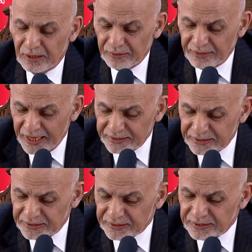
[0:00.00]
that
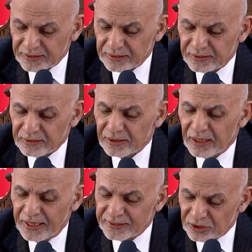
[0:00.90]
is,
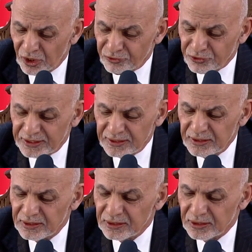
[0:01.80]
a sovereign,
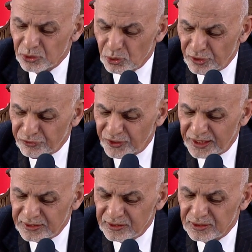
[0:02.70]
unified,
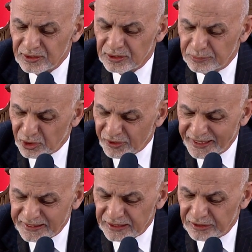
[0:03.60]

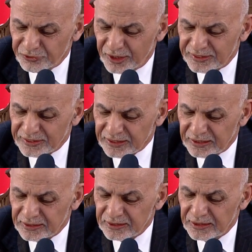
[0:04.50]
democratic Afghanistan
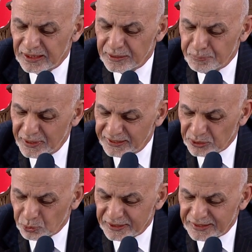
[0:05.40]
at peace
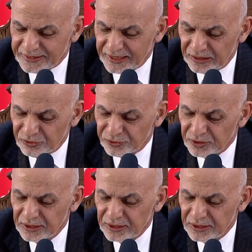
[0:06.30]
with itself,